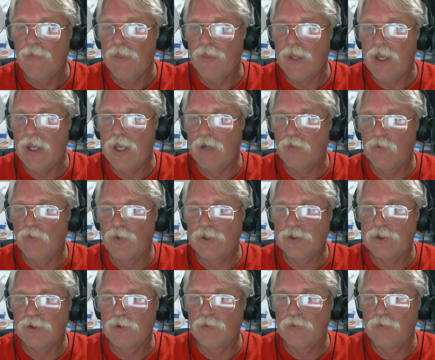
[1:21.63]
And
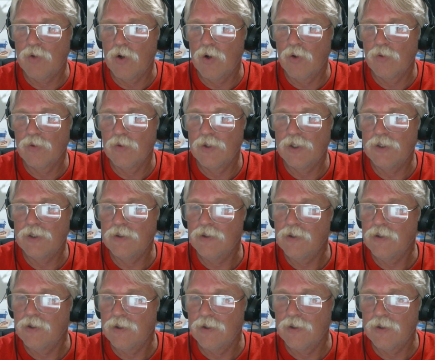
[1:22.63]
Richard
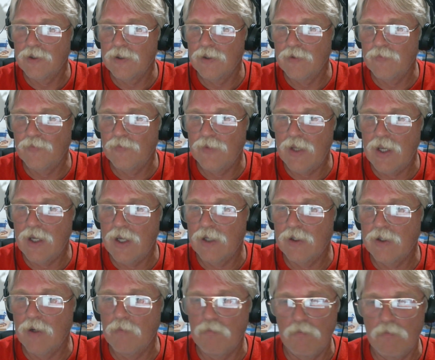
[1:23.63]
Poland.
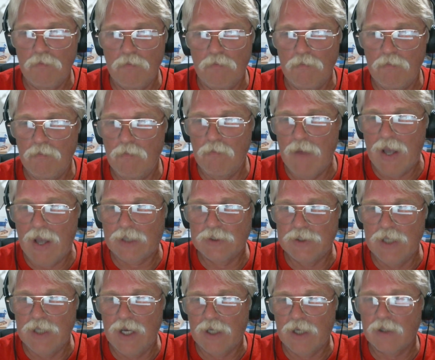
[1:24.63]
And
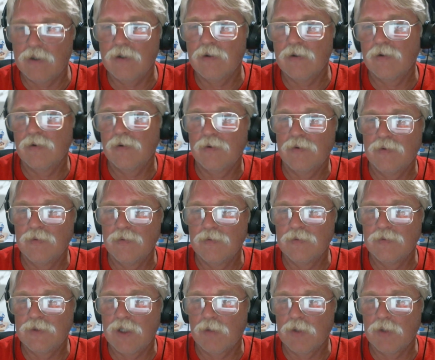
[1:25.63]
MacTech
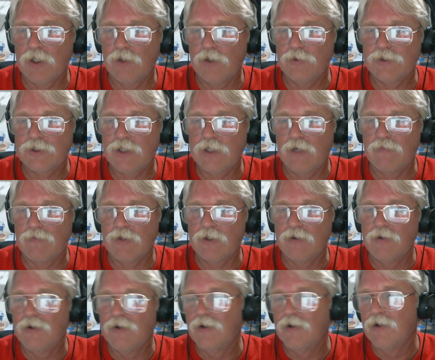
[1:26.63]
double oh
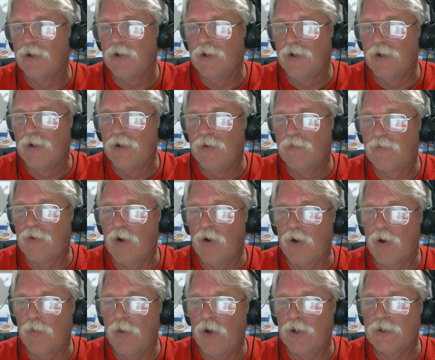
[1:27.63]
seven
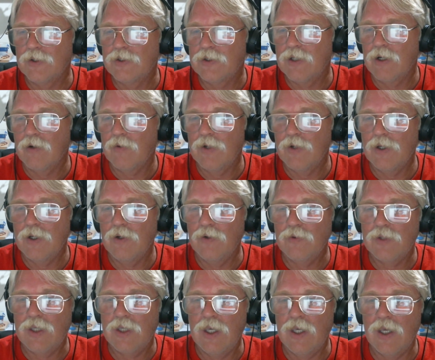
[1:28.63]
from
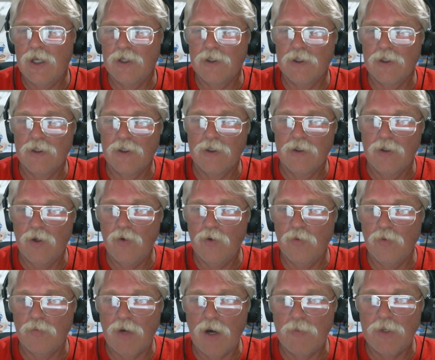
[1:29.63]
Ontario, Canada. Oh,
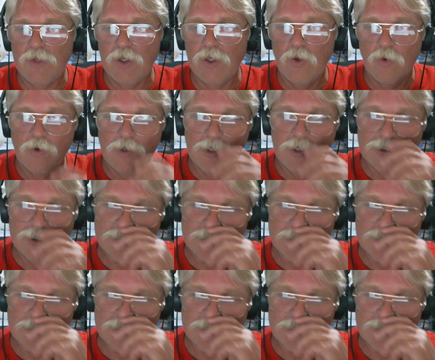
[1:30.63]
Bobby Orr has